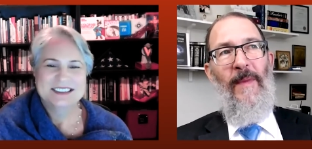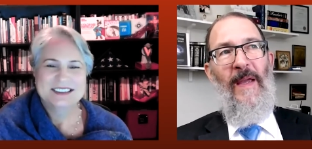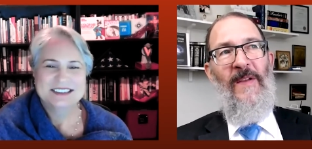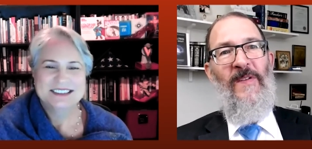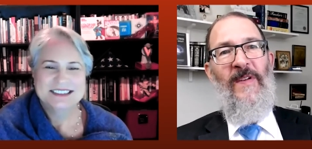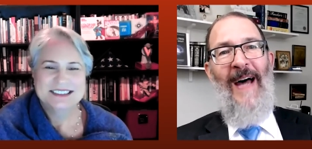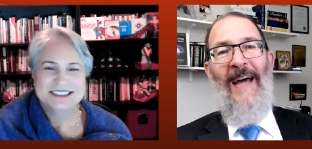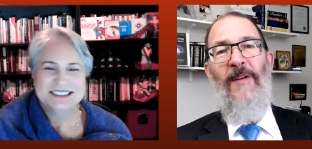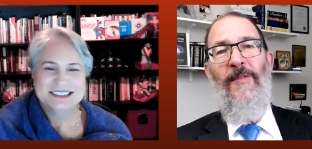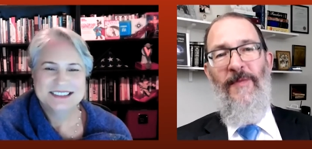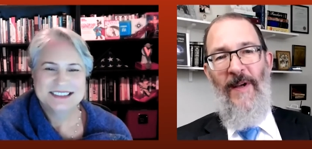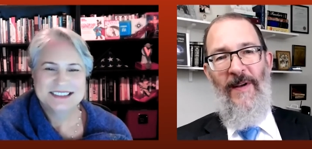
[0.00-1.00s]
Speaker 1: it's
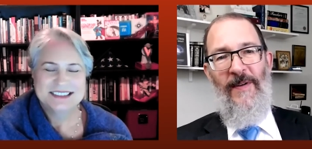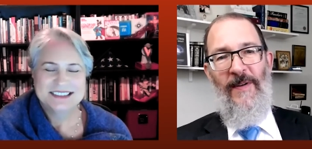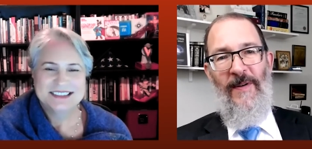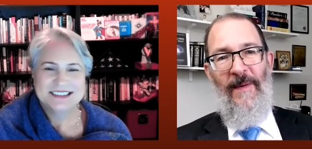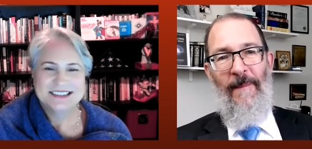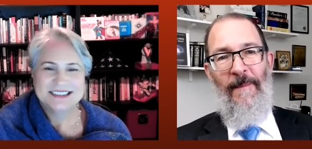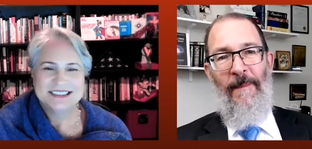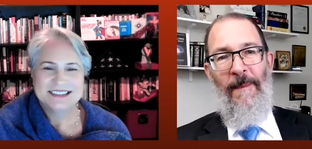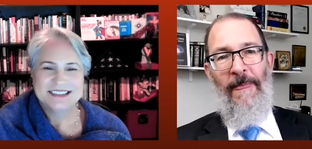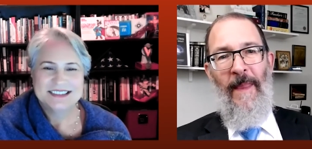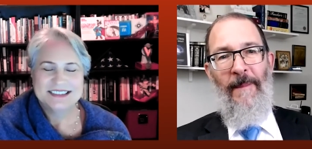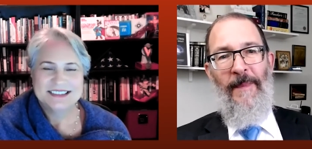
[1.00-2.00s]
not a failure
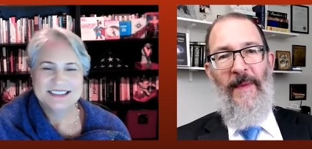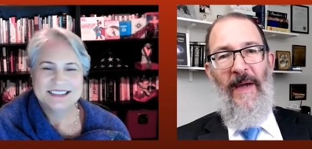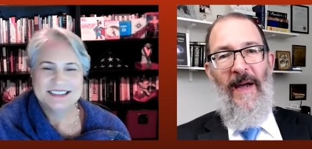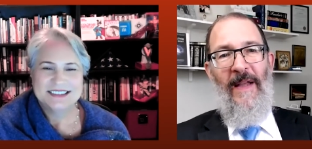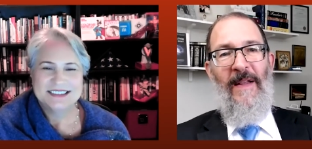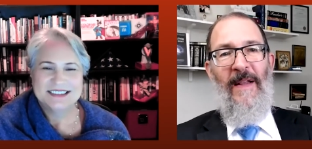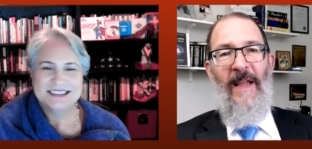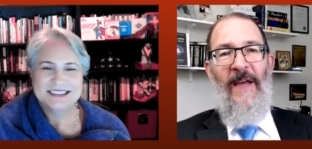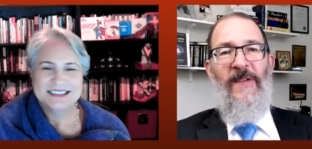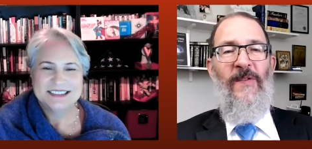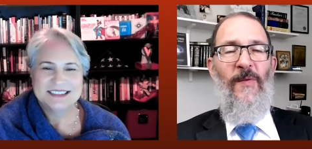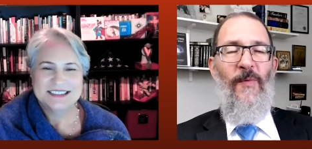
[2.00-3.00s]

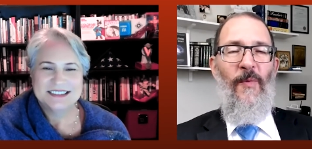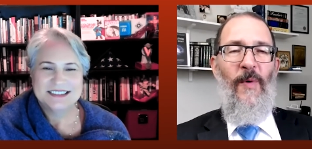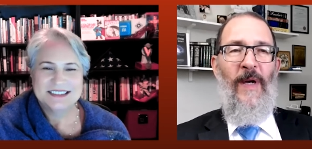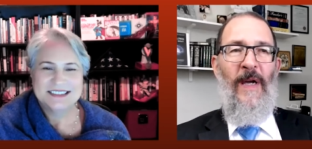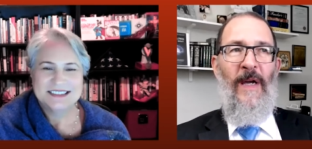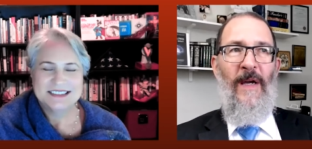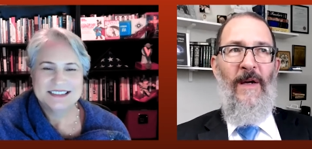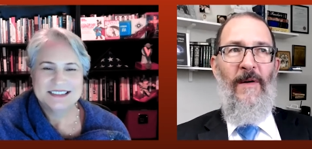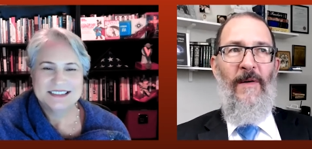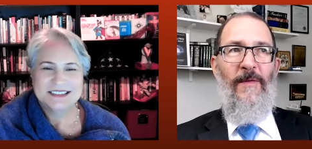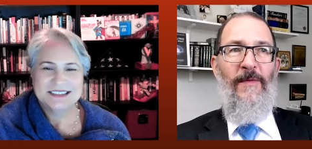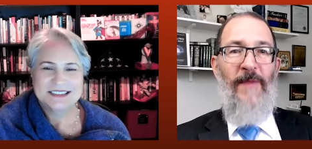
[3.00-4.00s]
unless we
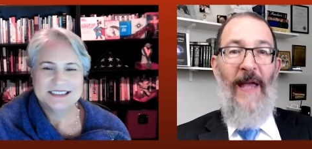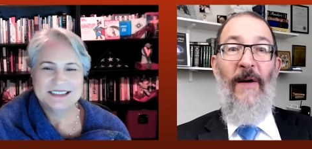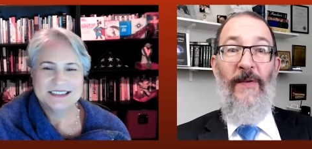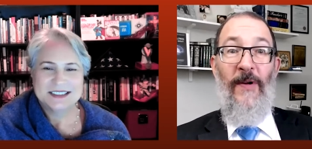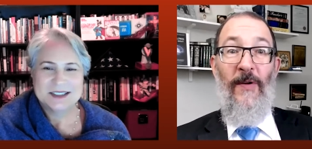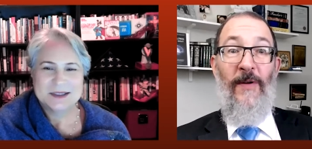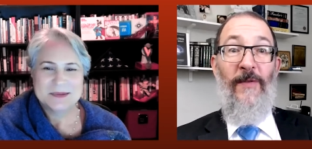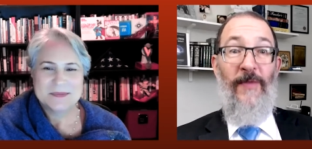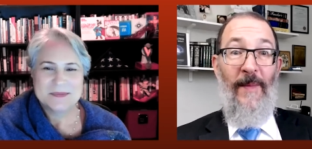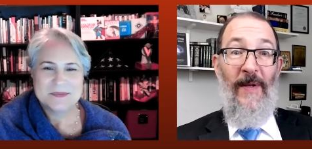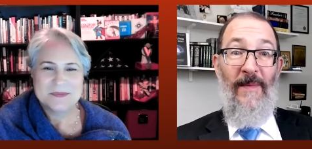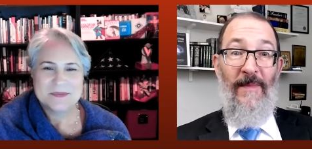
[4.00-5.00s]
fail to learn
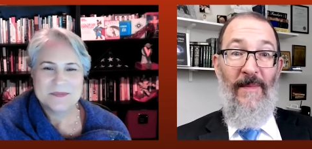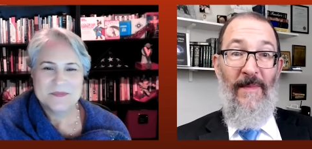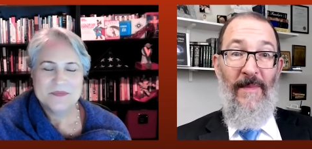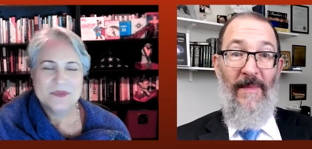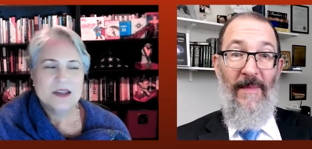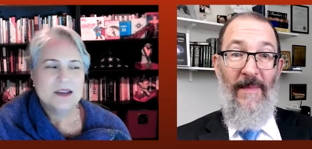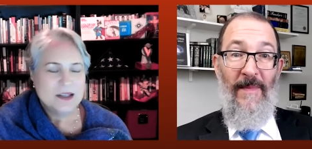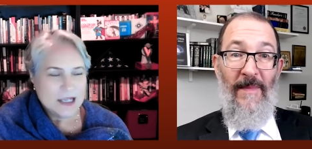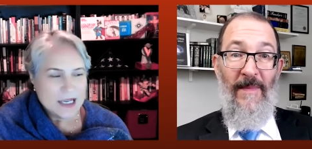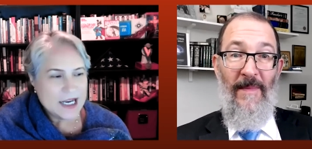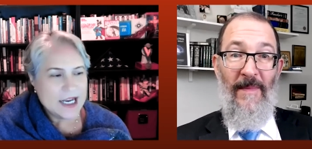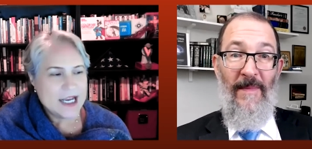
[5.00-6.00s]
from it.
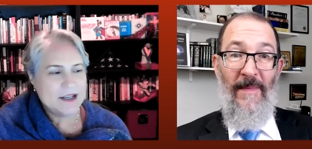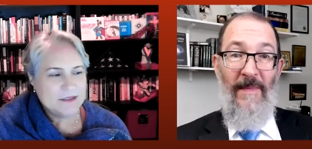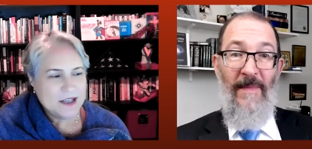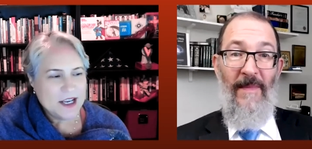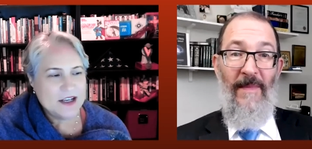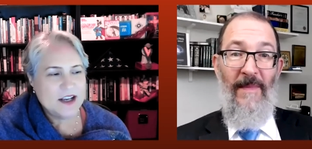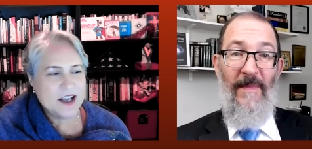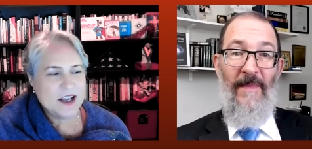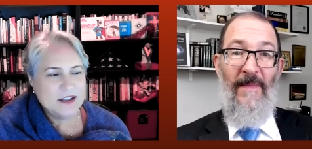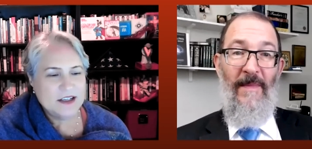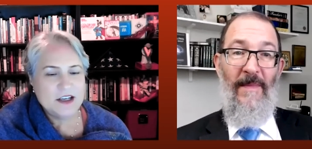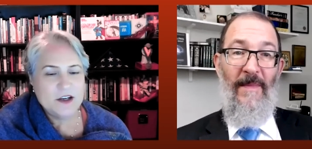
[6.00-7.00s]
Speaker 2: Yeah. And,
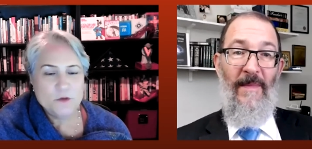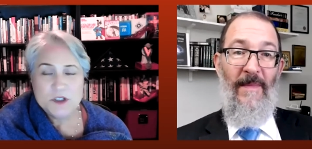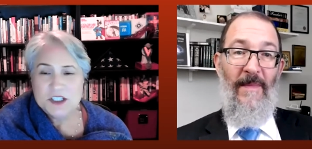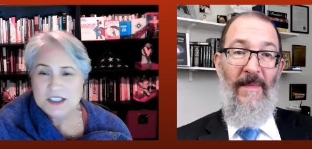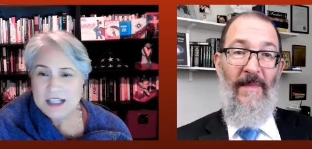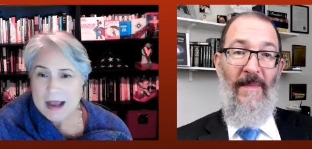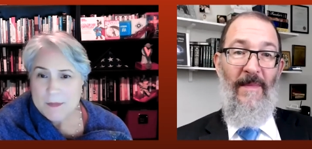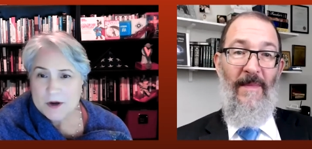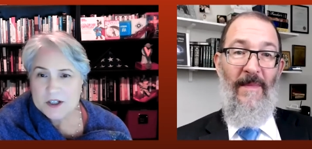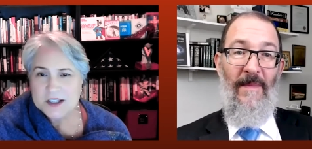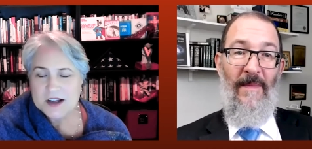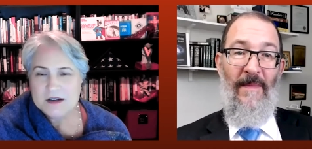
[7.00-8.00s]
and if we stop
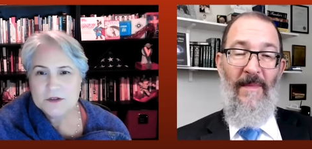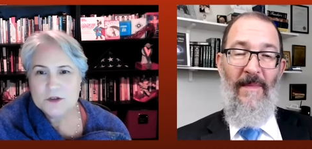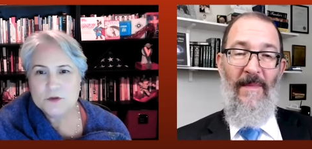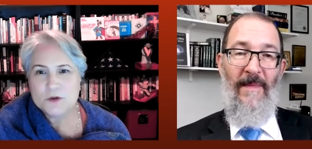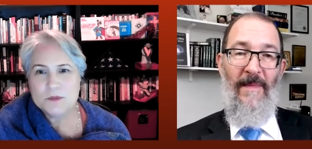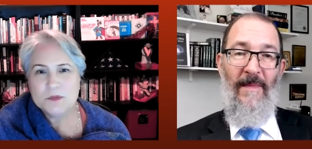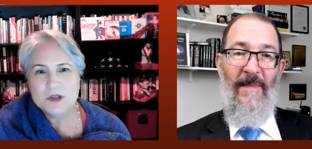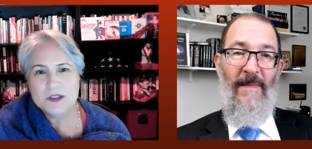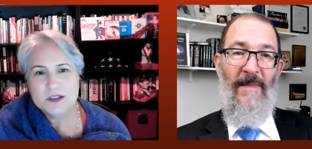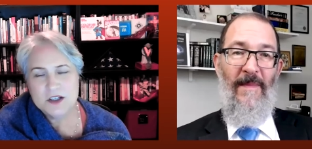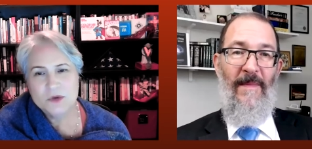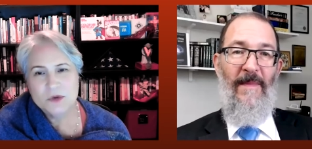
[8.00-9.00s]
ourselves from
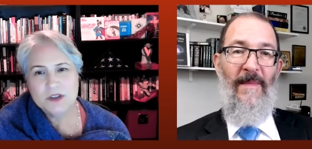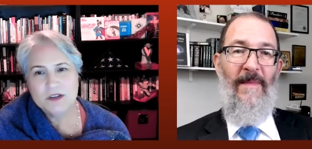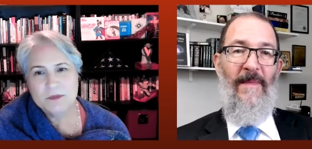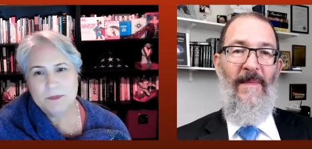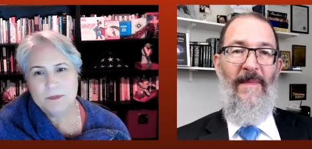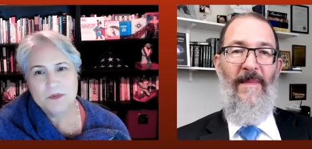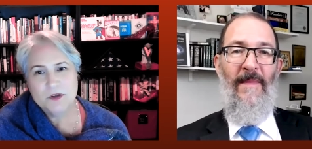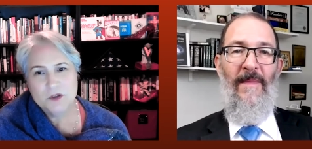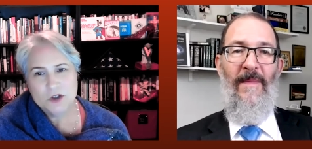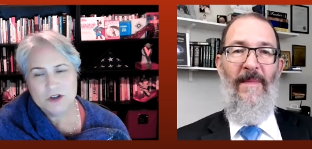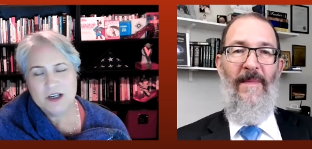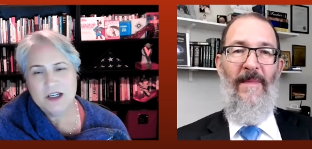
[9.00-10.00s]
continuing the, the
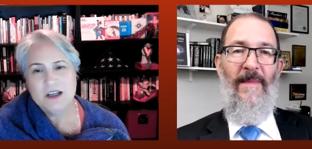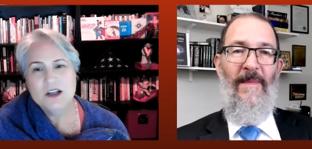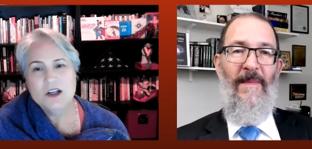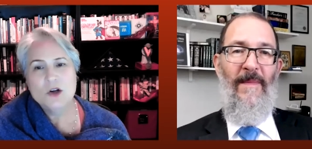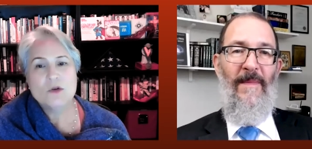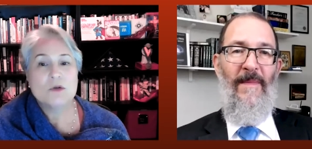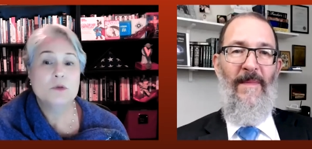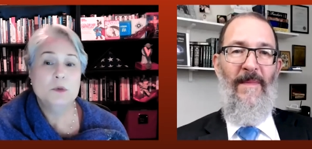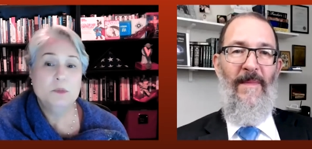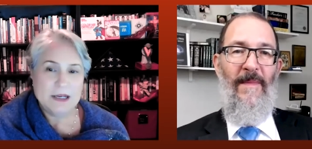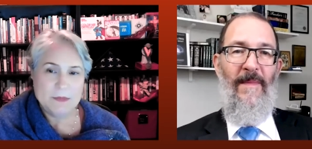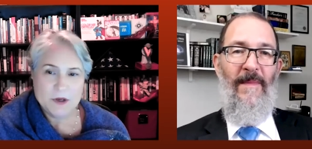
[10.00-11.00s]
journey or if
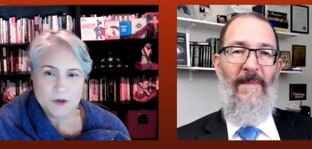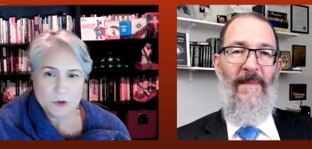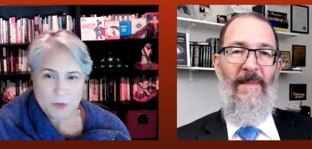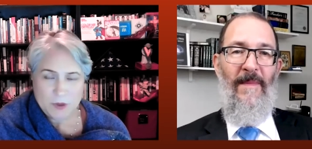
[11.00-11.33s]
we blame other